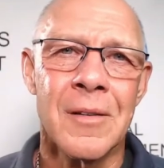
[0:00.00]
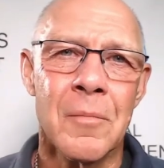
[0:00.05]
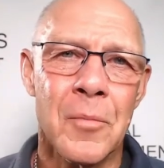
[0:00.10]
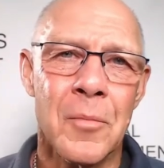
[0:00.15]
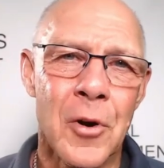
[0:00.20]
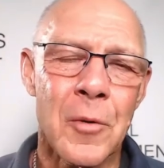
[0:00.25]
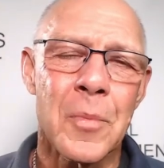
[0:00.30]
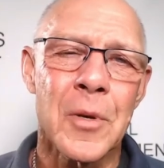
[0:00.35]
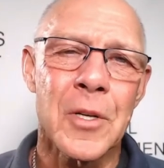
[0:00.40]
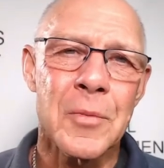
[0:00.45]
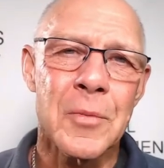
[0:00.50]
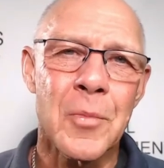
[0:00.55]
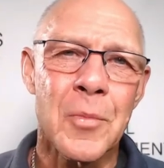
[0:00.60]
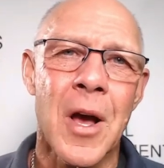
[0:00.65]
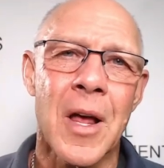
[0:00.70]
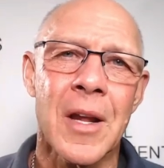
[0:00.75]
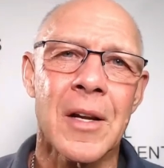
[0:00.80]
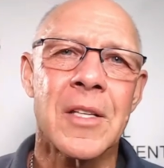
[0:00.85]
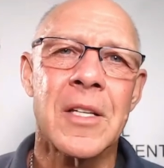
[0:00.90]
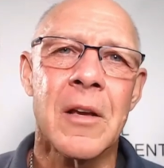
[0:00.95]
purpose,
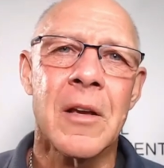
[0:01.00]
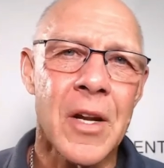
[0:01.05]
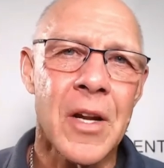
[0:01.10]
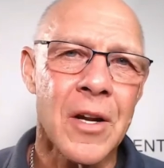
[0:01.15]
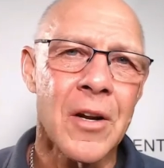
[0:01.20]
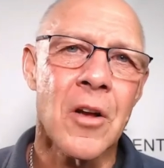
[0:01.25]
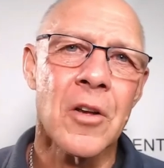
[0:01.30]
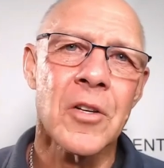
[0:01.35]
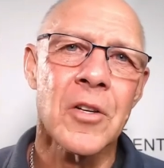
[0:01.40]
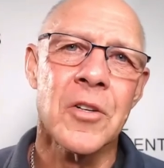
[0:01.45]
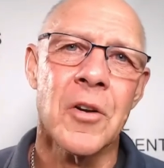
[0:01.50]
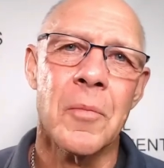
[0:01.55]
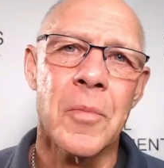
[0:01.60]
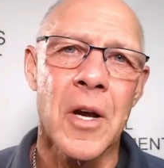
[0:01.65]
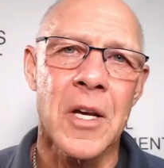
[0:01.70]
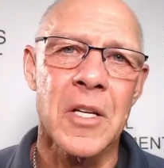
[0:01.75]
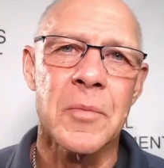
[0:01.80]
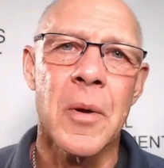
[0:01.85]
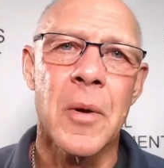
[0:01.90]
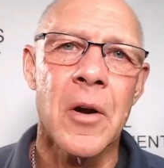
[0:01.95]
productivity, and also
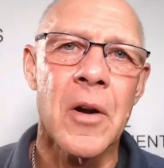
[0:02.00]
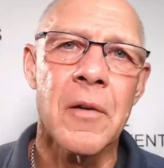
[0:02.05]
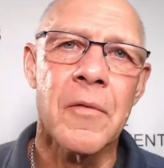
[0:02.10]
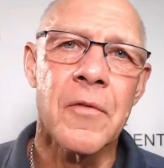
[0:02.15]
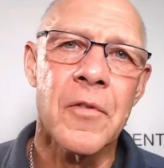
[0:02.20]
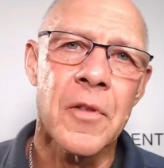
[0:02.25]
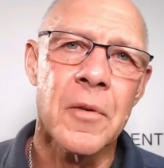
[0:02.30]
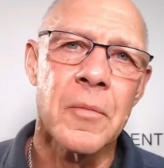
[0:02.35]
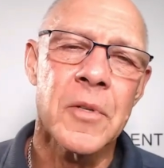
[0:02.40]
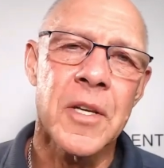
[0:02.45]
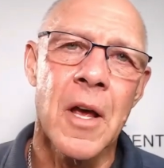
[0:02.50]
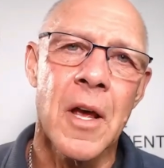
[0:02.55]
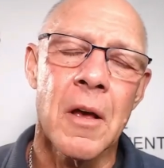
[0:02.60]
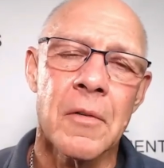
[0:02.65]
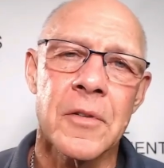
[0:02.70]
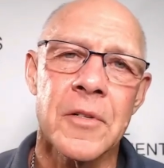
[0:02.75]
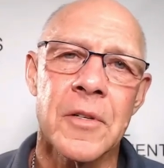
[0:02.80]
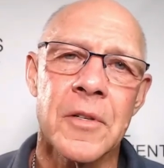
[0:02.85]
prosperity for themselves.